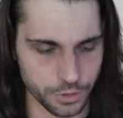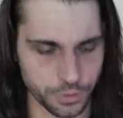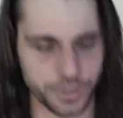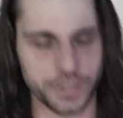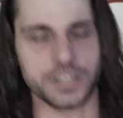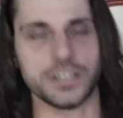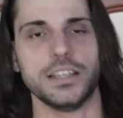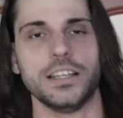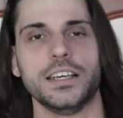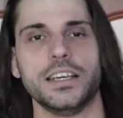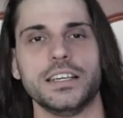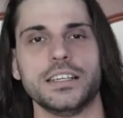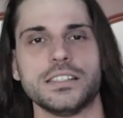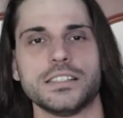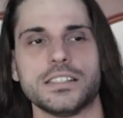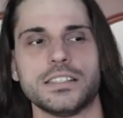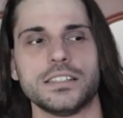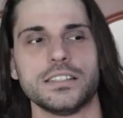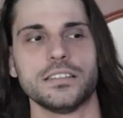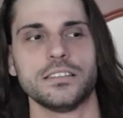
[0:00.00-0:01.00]
Or at
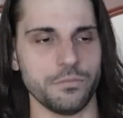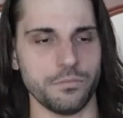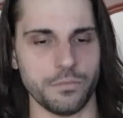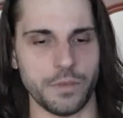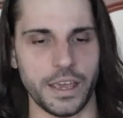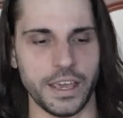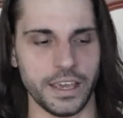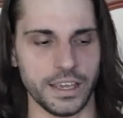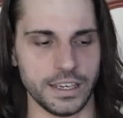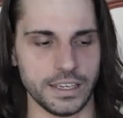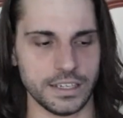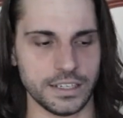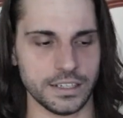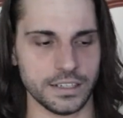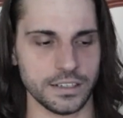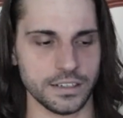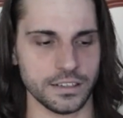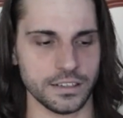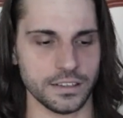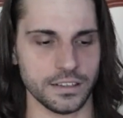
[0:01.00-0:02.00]
least make
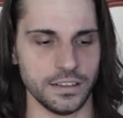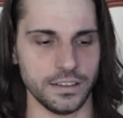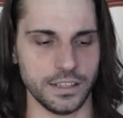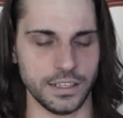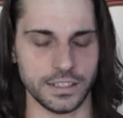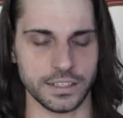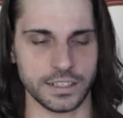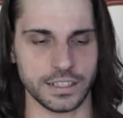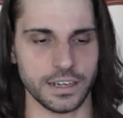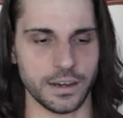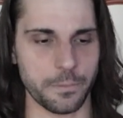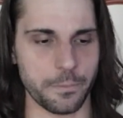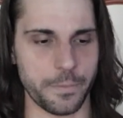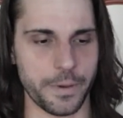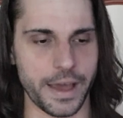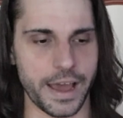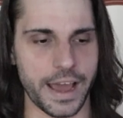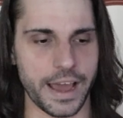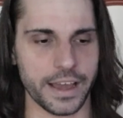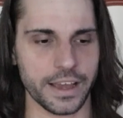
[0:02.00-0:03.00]
Lita come
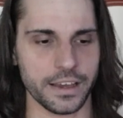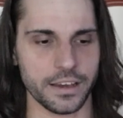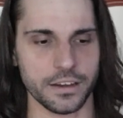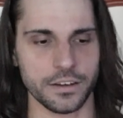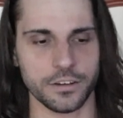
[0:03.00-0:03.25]
back